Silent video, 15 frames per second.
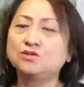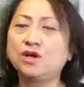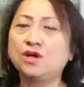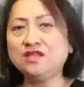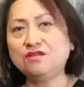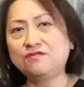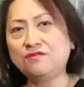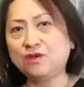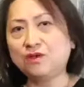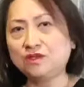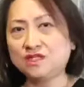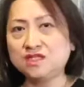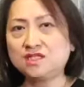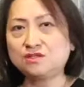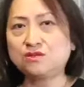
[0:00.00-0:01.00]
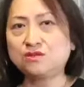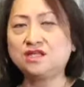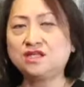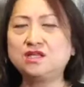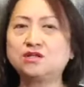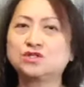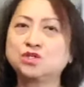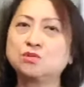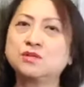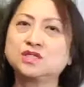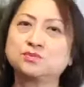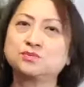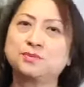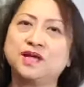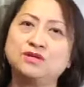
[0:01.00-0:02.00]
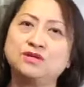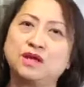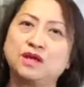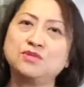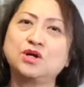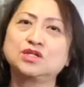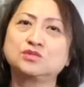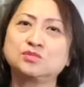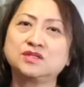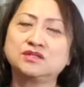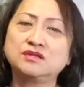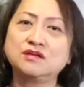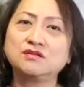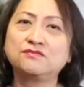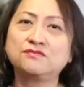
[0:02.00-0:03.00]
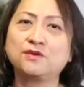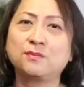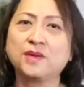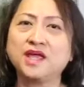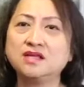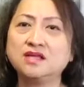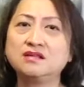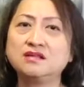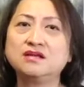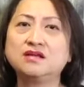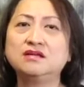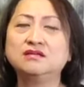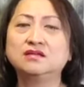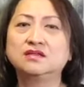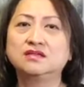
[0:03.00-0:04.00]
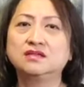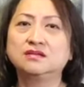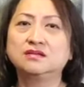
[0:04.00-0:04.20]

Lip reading: You are in her 40s already, you have so much pain, you admit hospital for painkiller.